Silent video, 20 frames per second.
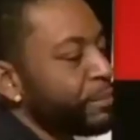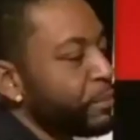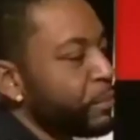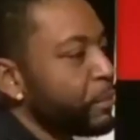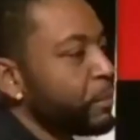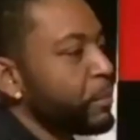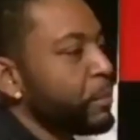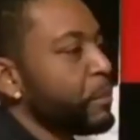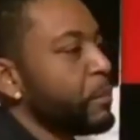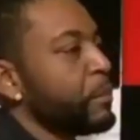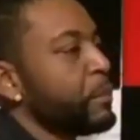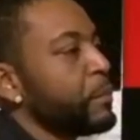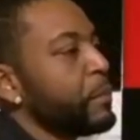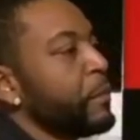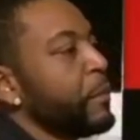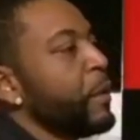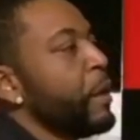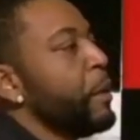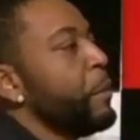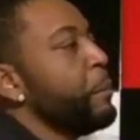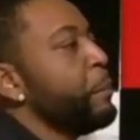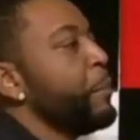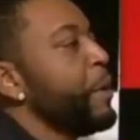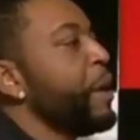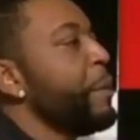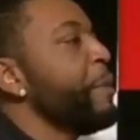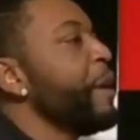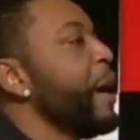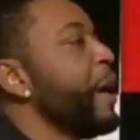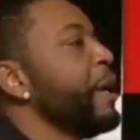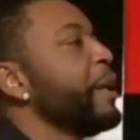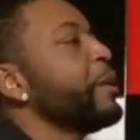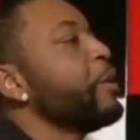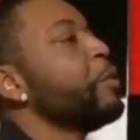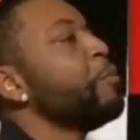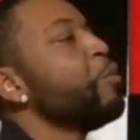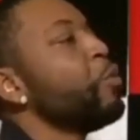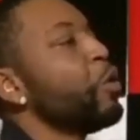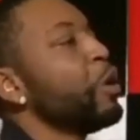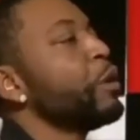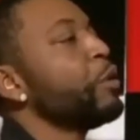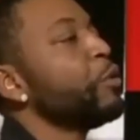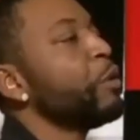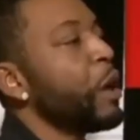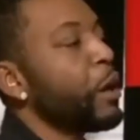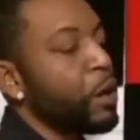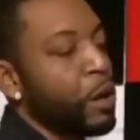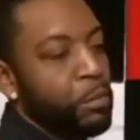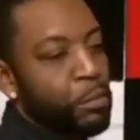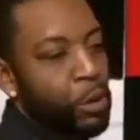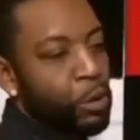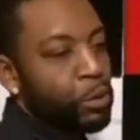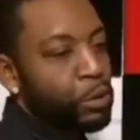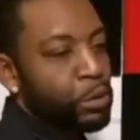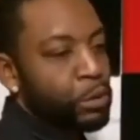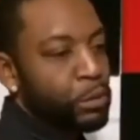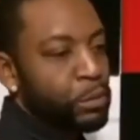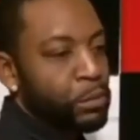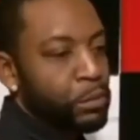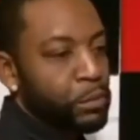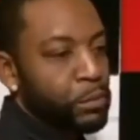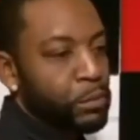roughly at that time I got paid. 16,700